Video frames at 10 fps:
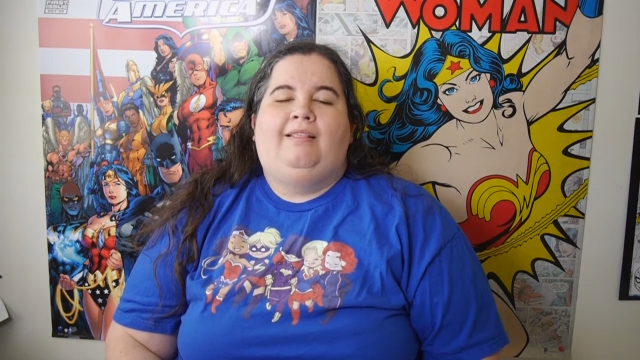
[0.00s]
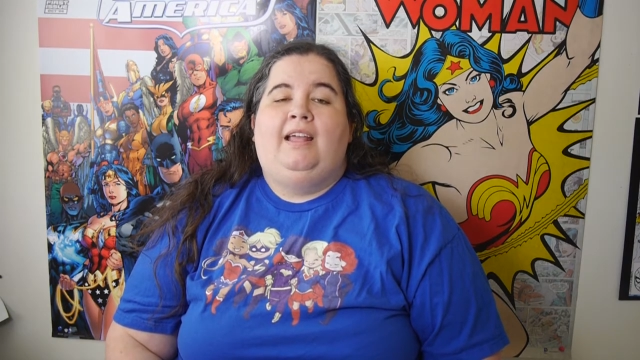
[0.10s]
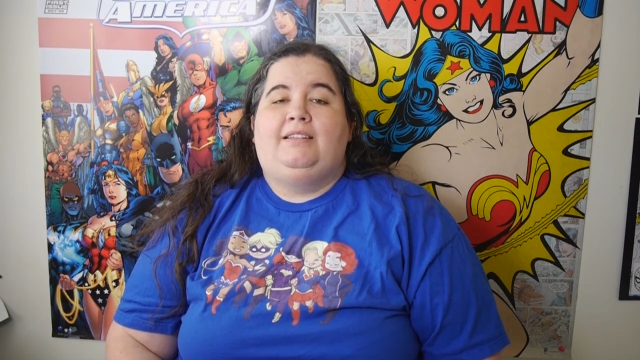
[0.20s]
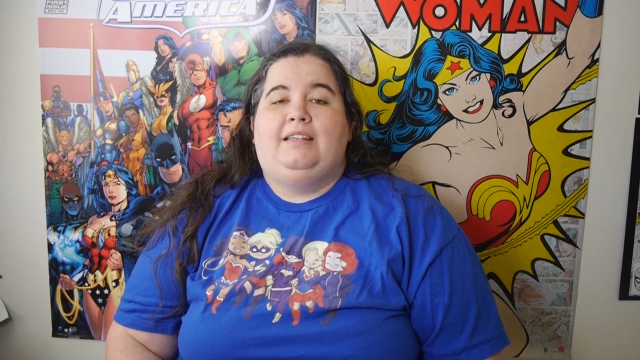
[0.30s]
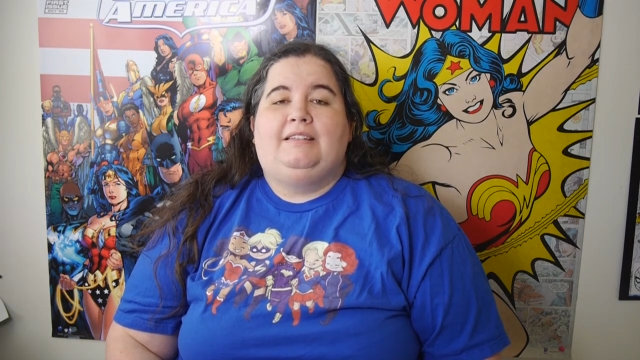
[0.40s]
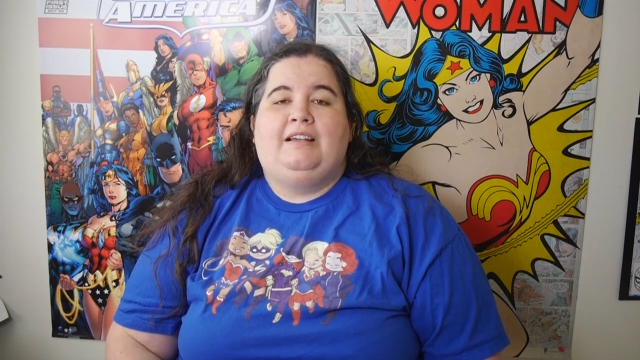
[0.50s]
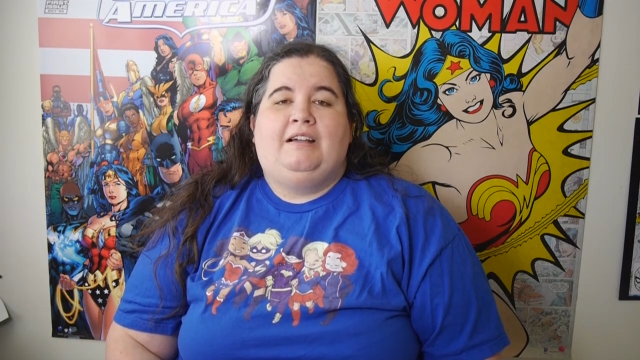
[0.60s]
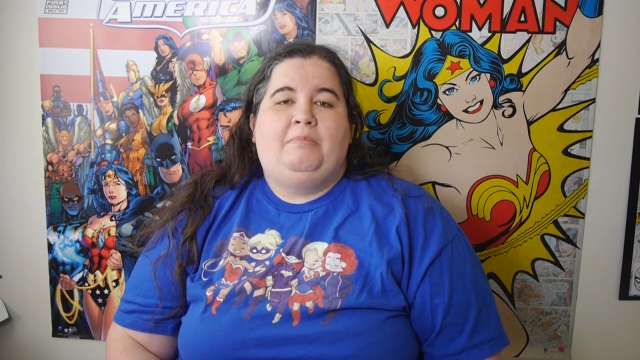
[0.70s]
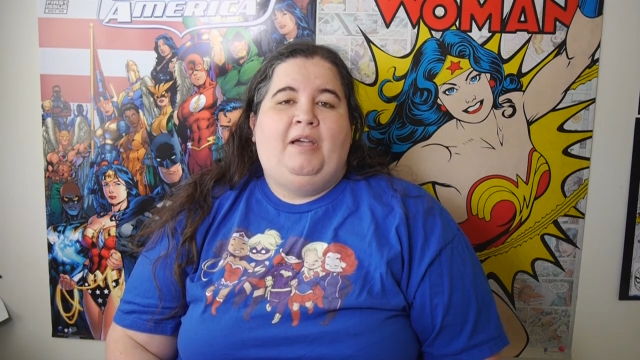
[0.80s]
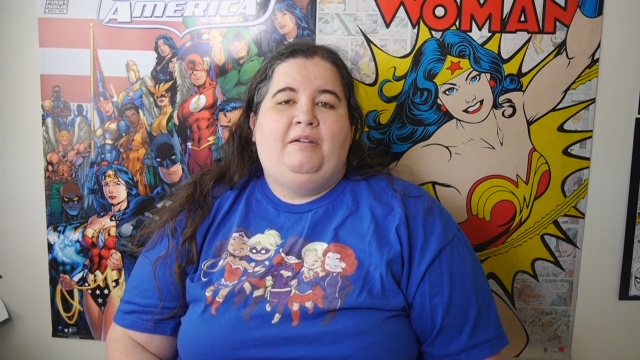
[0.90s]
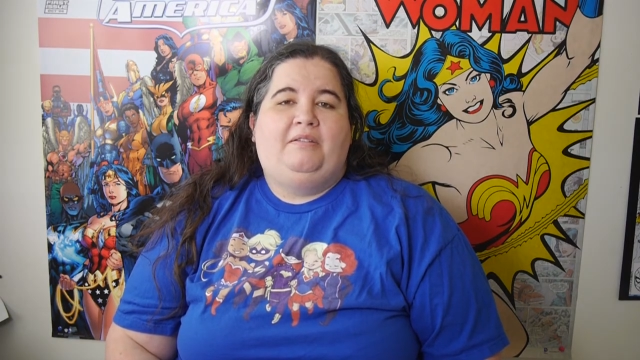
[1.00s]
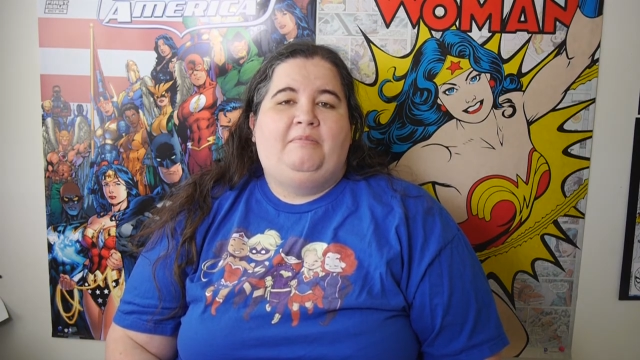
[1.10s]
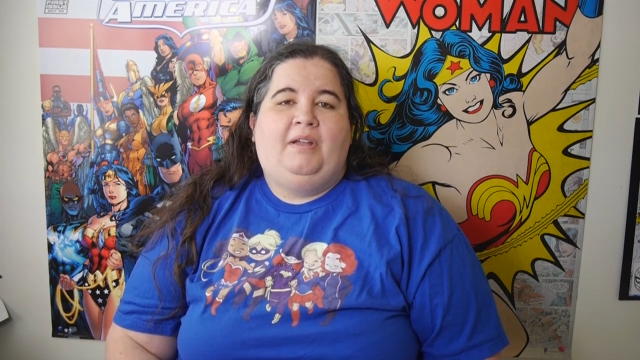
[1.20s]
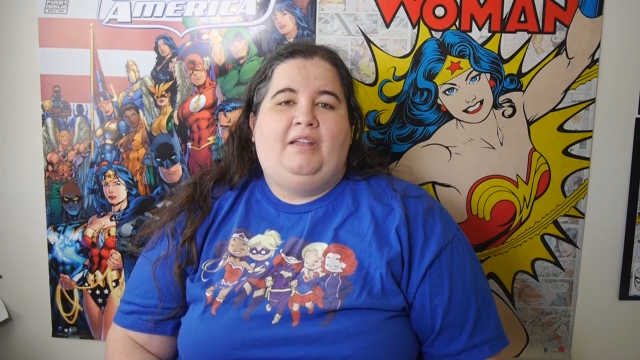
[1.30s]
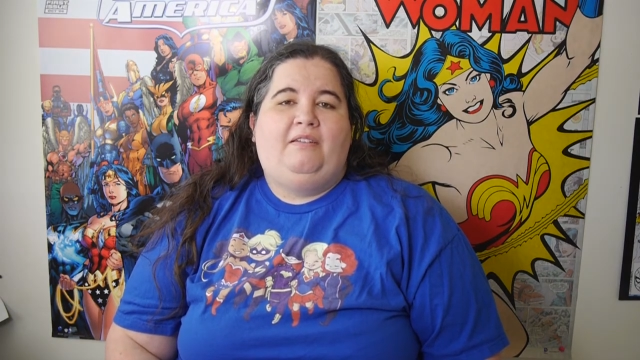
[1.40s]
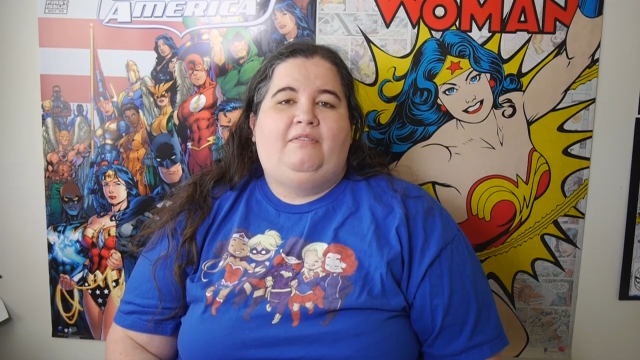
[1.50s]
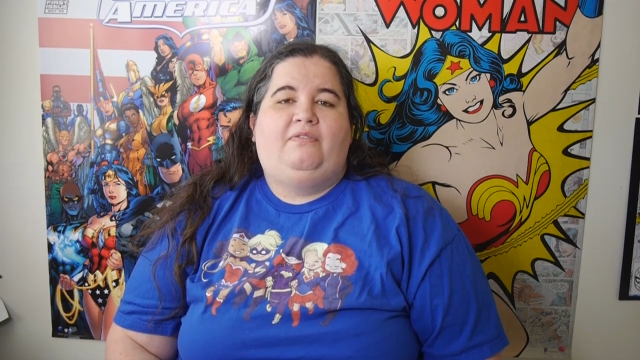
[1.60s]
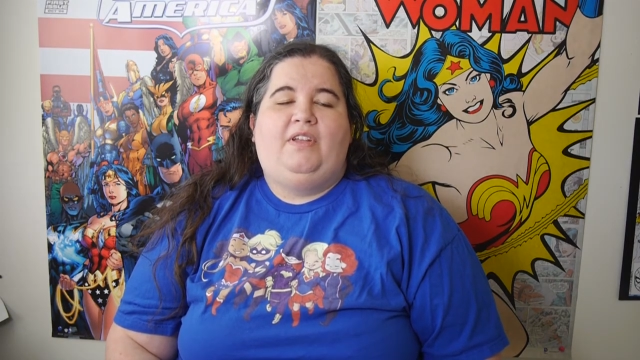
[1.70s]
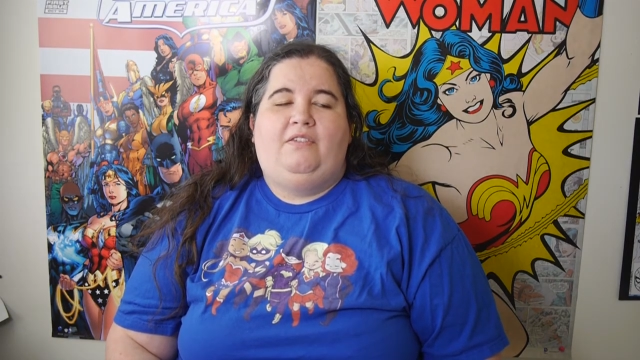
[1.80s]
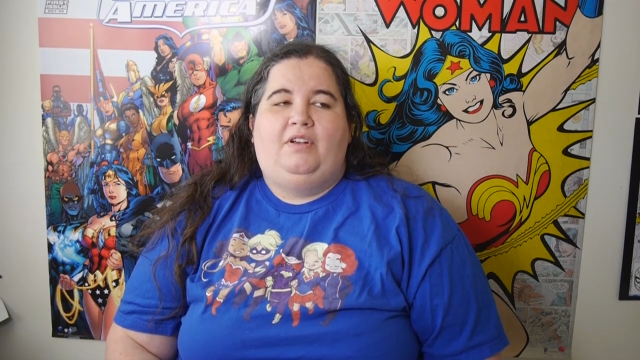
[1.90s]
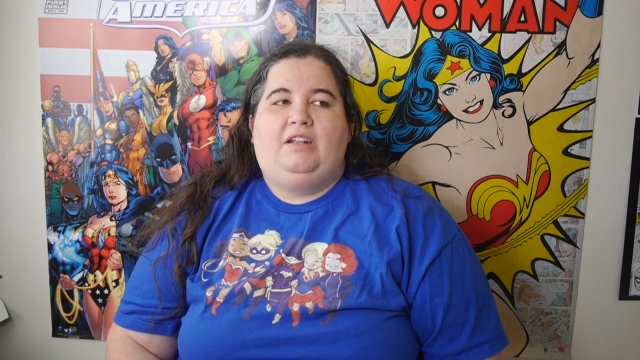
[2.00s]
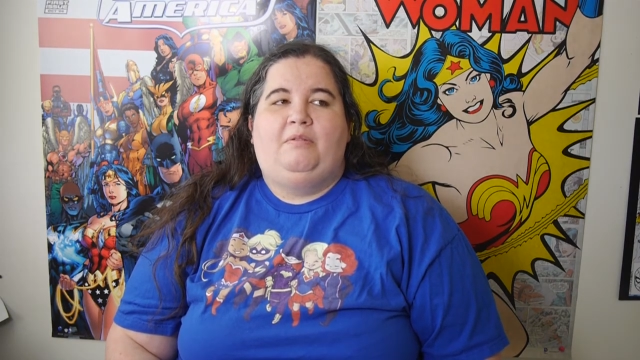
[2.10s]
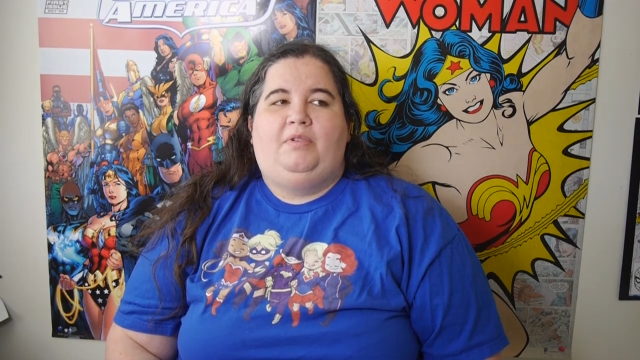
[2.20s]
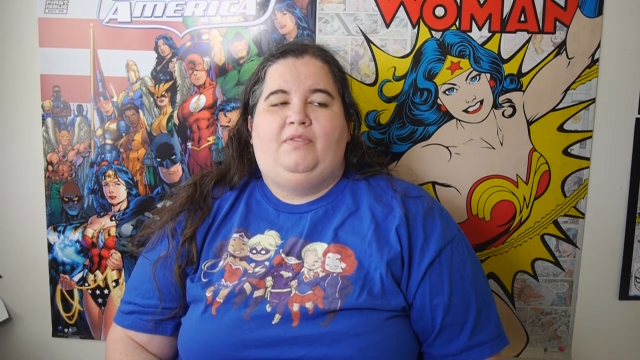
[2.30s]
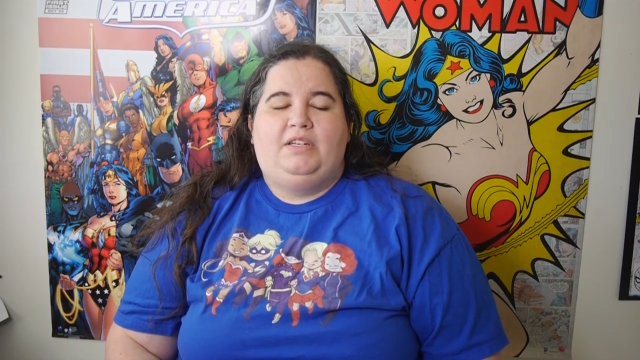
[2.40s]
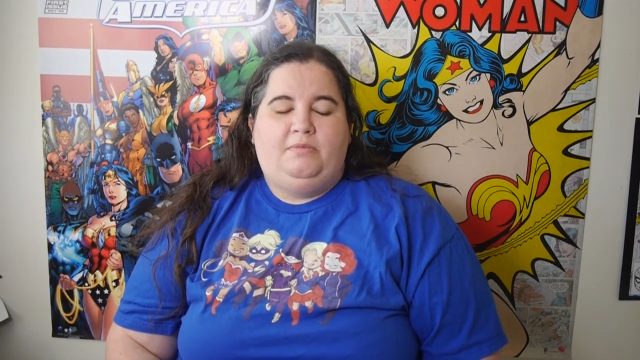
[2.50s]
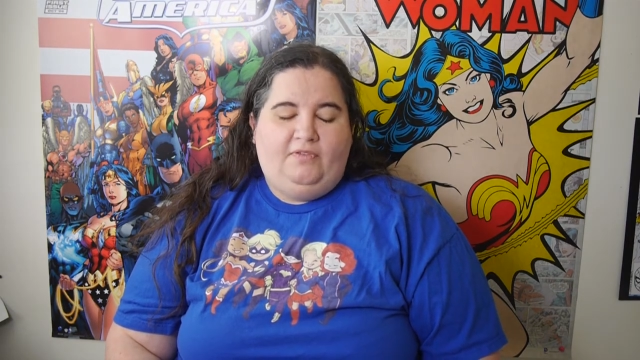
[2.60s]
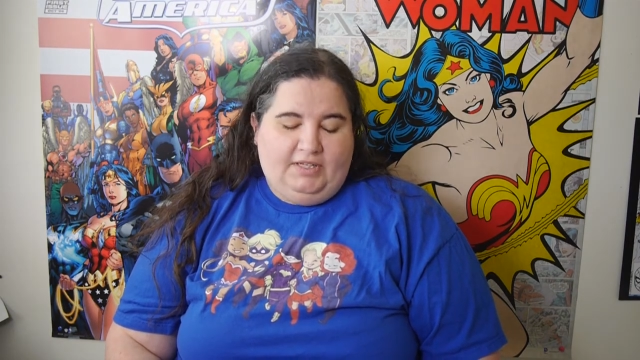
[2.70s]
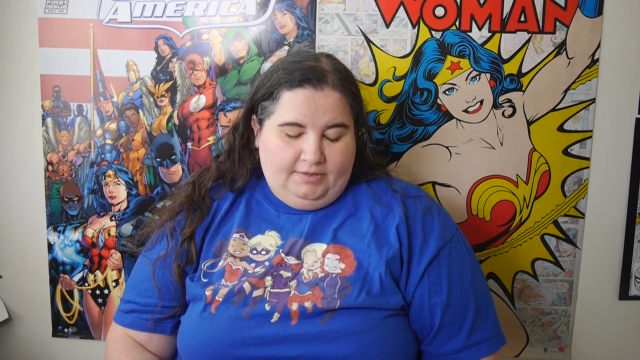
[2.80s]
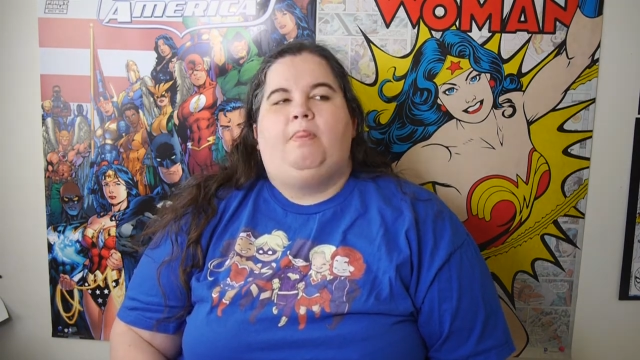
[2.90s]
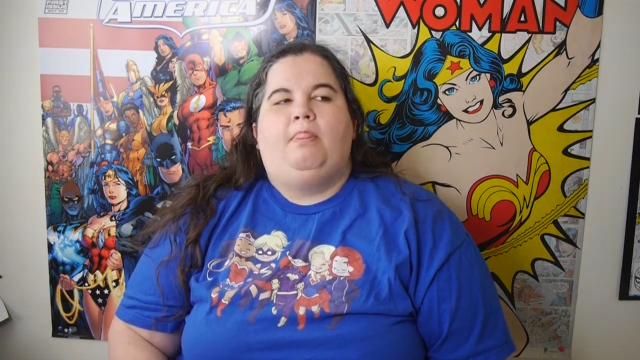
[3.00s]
let's talk about my favorite coming of age movies.